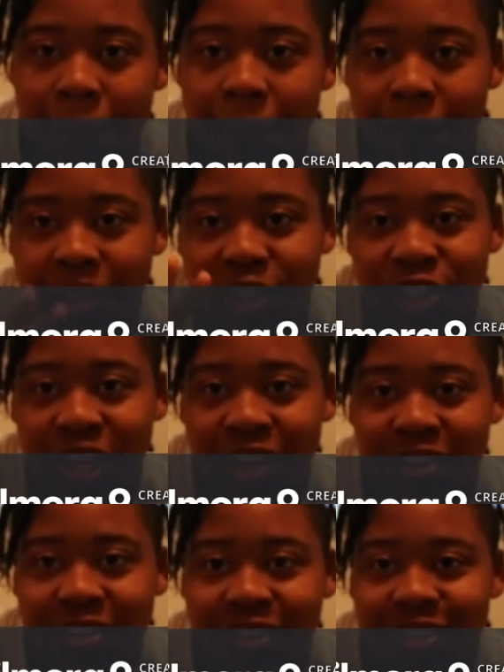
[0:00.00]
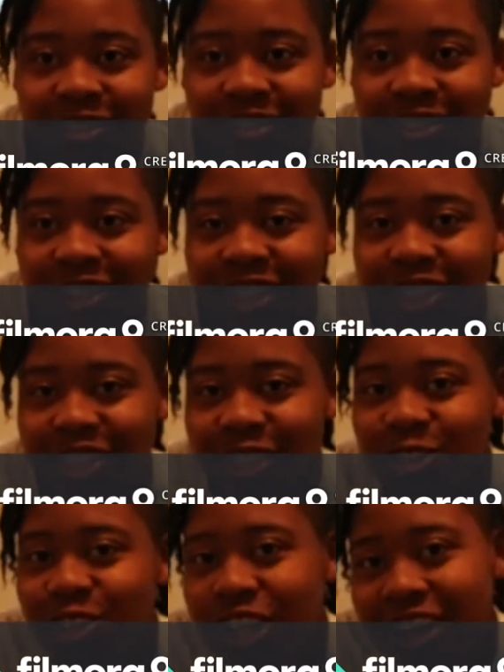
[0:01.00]
my channel you
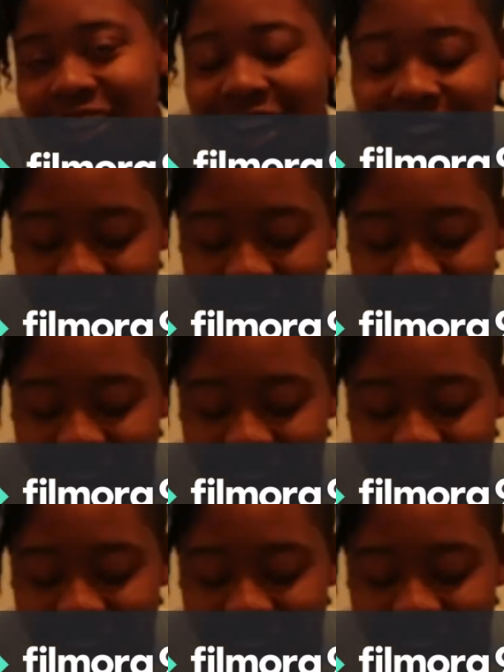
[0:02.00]
should check that